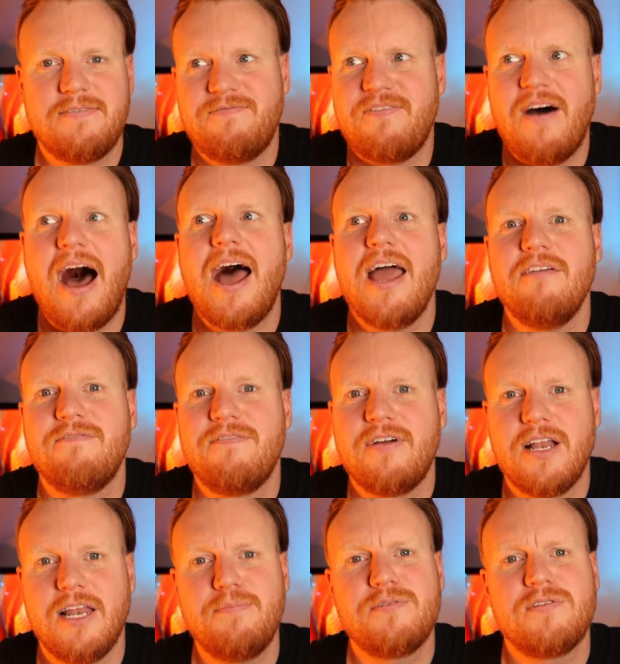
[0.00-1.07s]
5
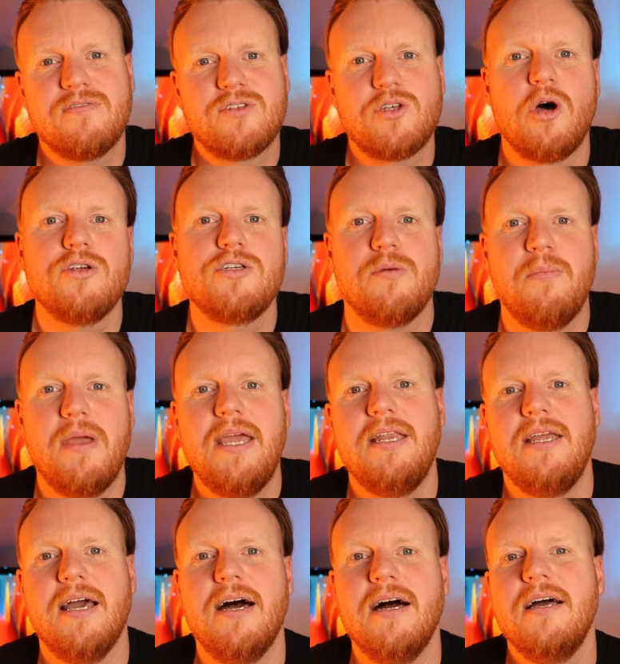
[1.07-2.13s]
clips for social
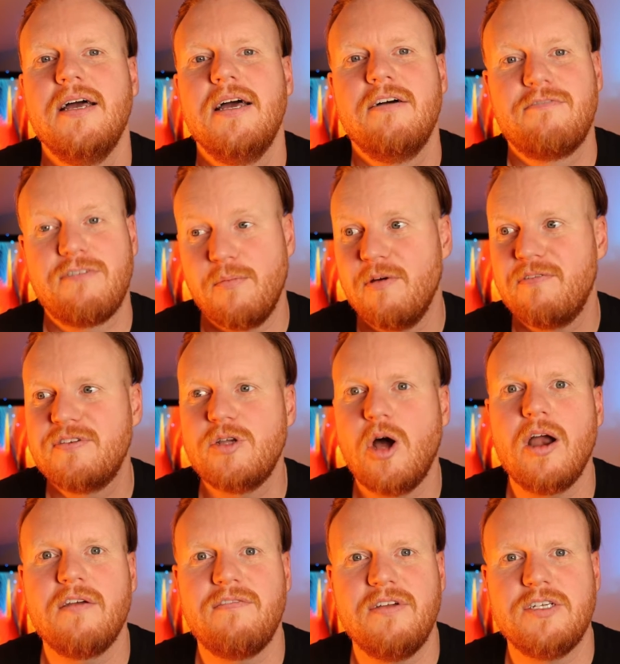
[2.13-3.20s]
media from a
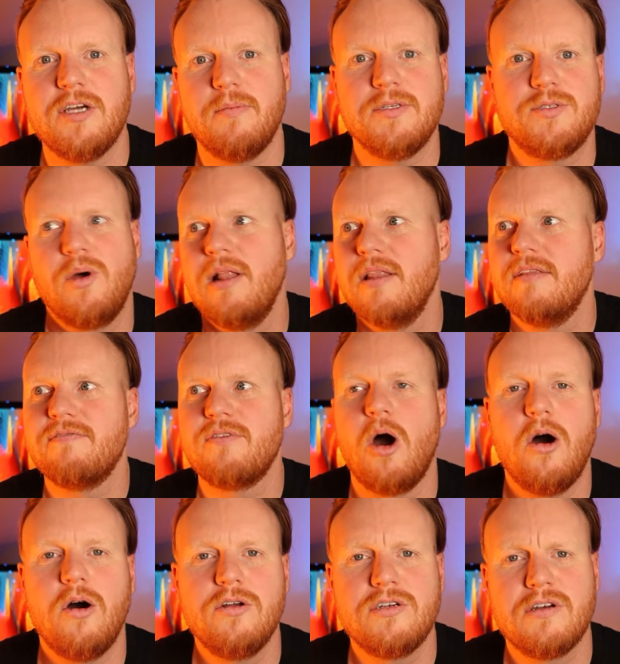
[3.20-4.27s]
photography job as well, and they've
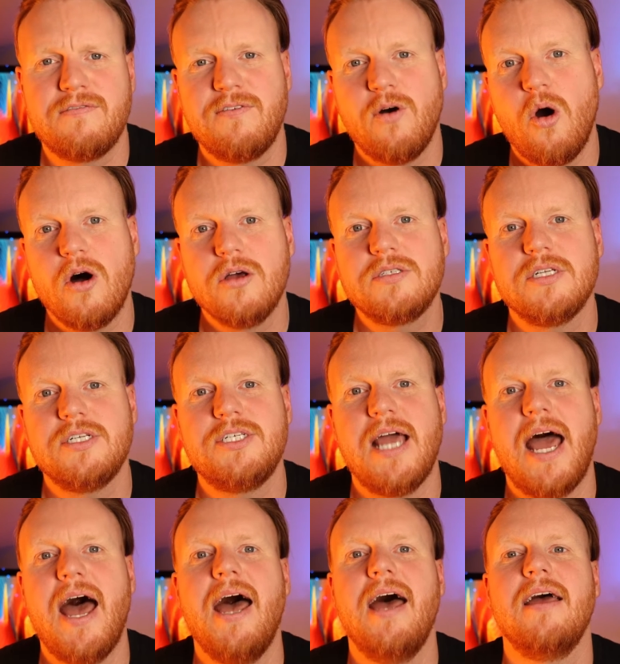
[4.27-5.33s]
got 100 photos to
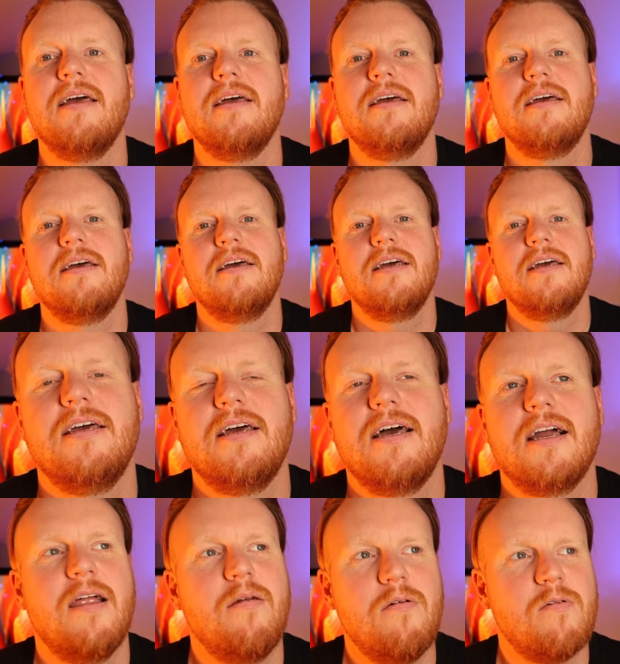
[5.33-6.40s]
share.
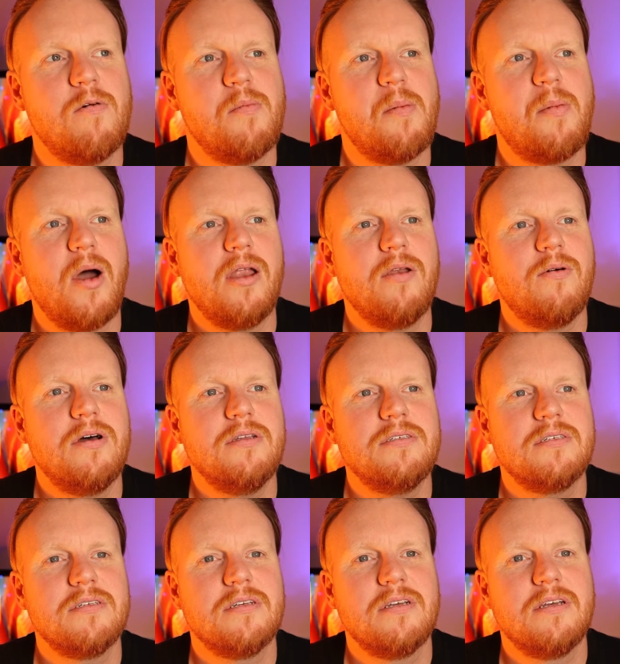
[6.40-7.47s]
I can't remember what my point
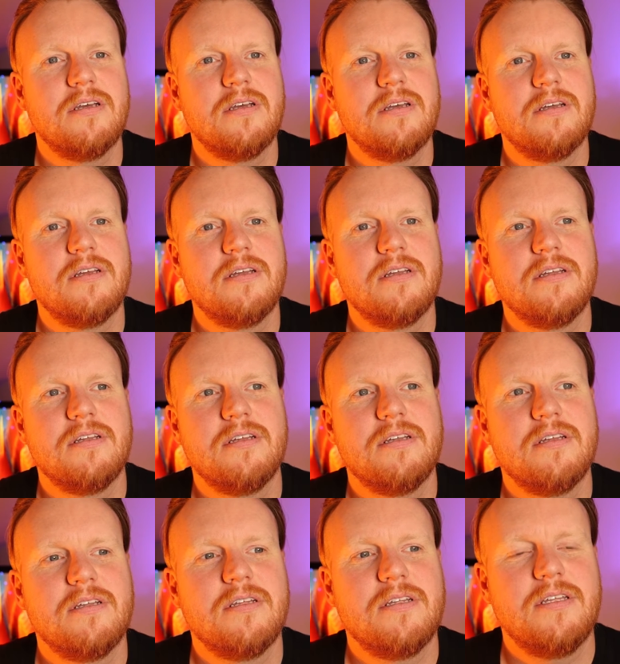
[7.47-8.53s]
was.
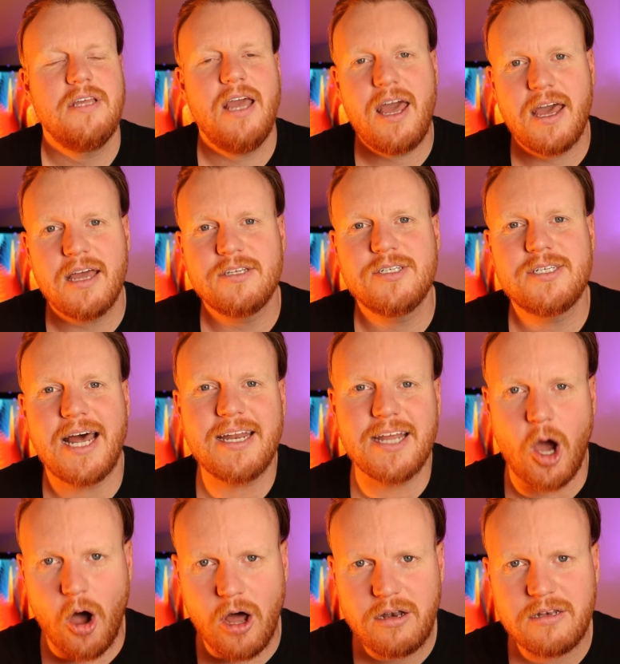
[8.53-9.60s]
Yeah, just add it
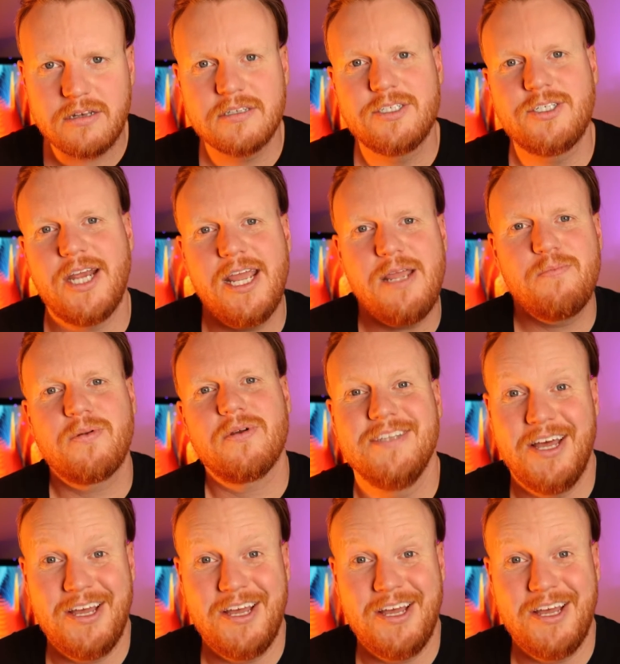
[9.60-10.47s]
on, cheap.